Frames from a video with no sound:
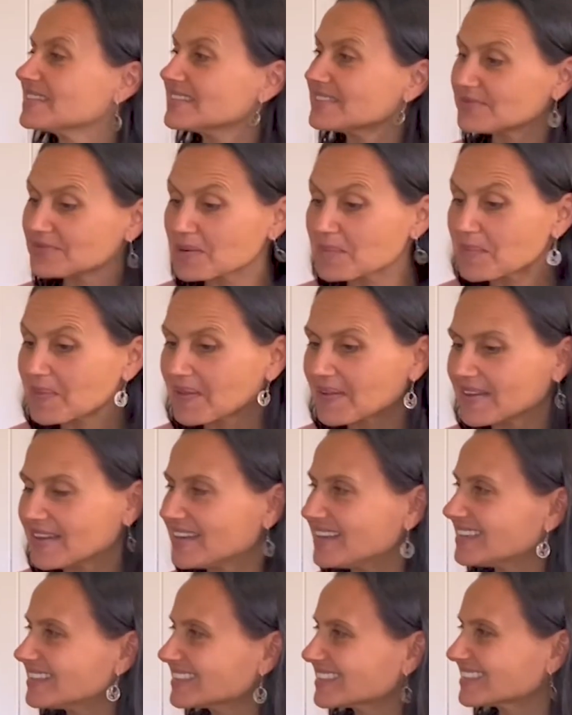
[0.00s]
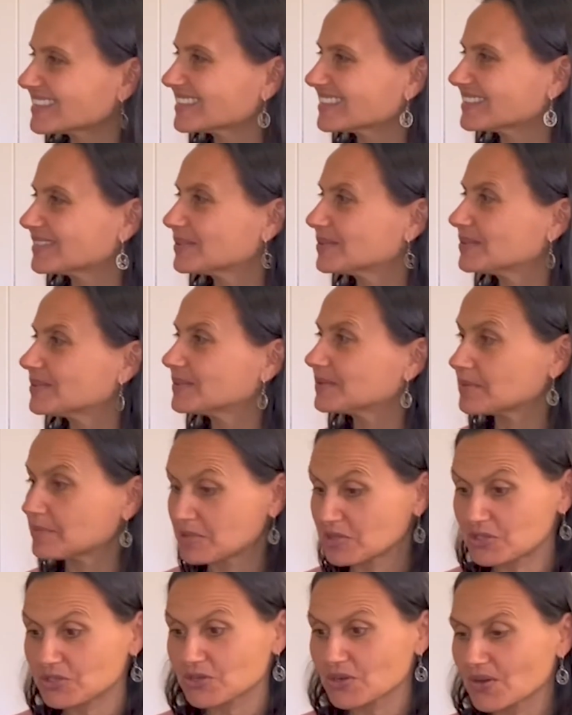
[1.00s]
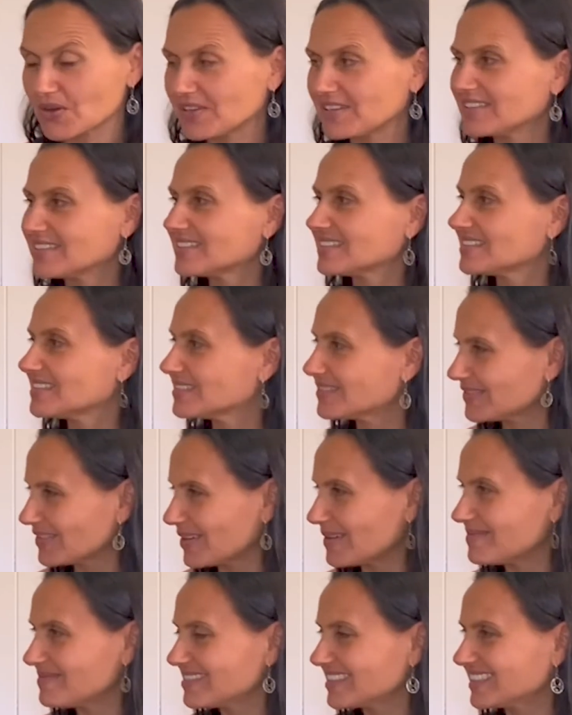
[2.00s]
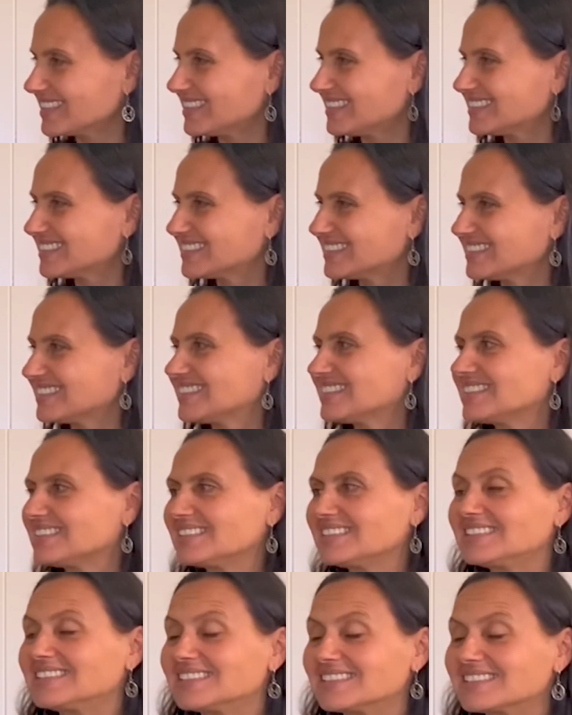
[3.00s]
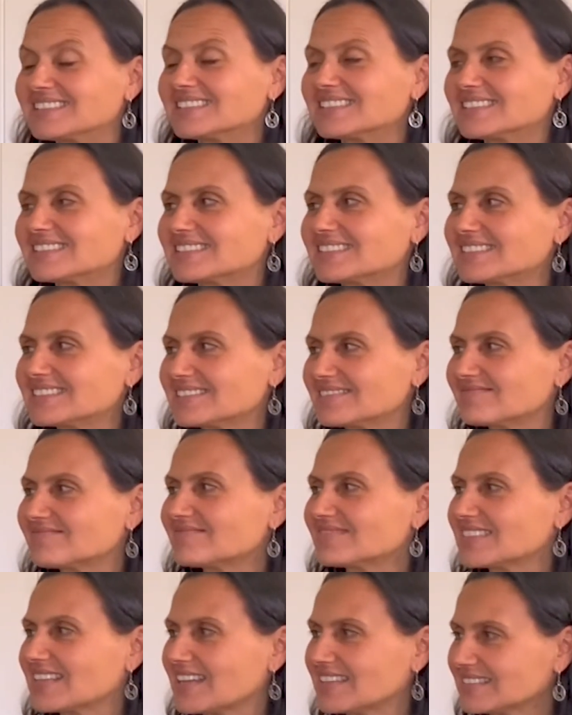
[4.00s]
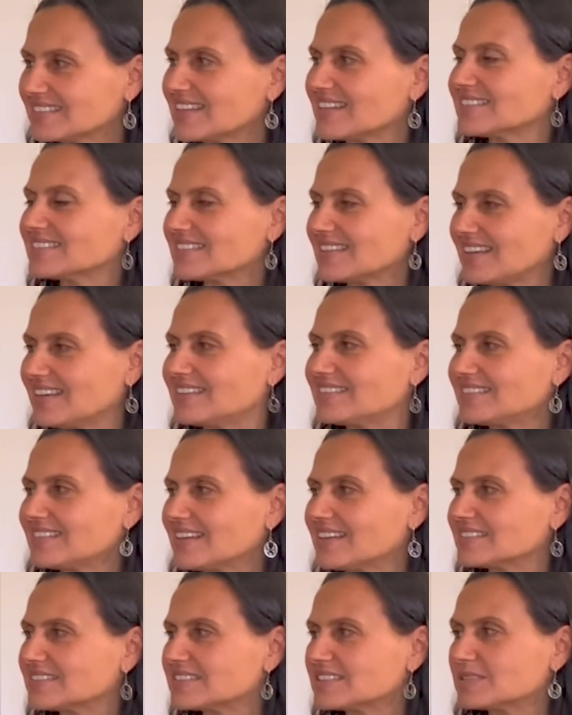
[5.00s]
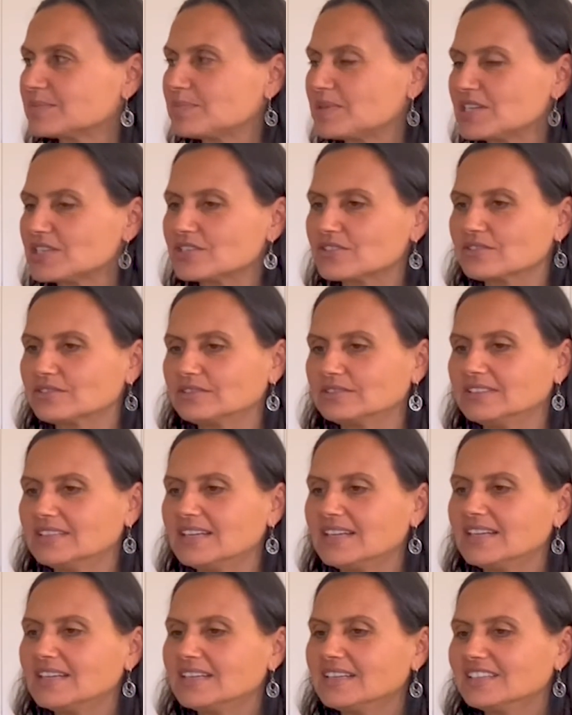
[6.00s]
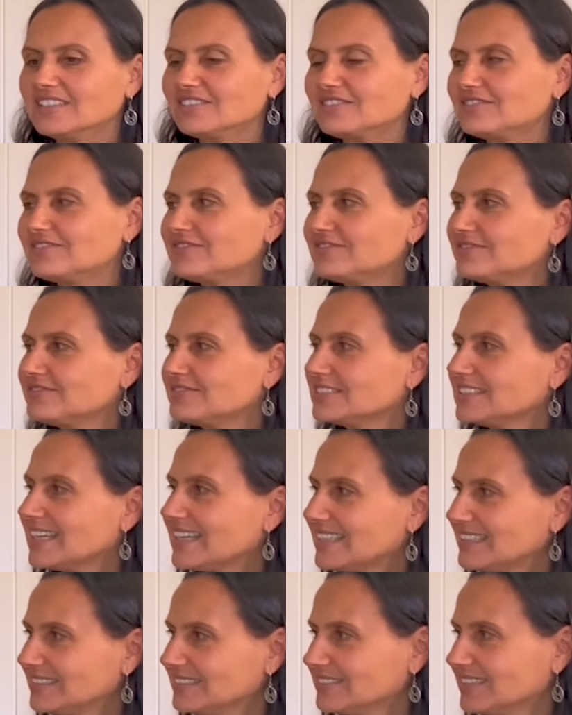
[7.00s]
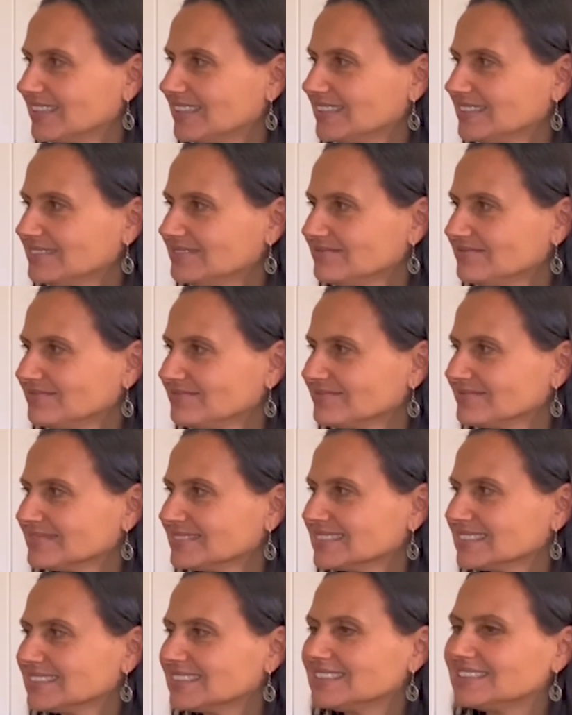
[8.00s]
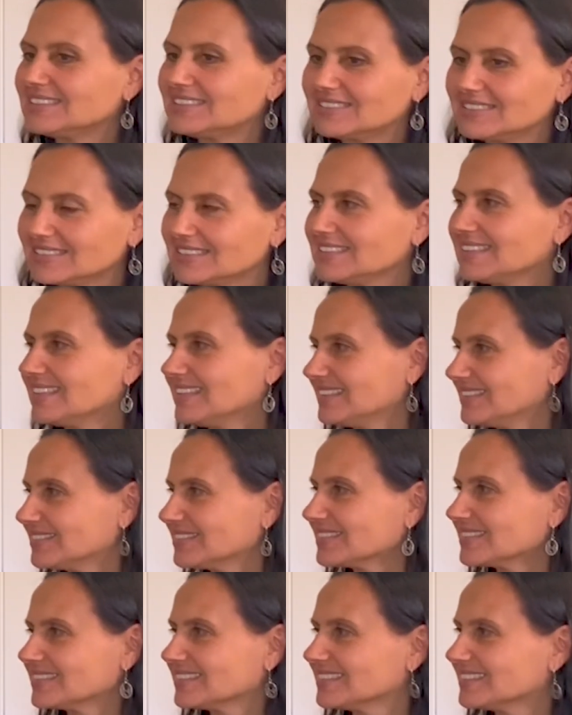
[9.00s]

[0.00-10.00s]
is from the garden, or majority of this is from the garden, and it is. It's that does add that special flavour, literally and also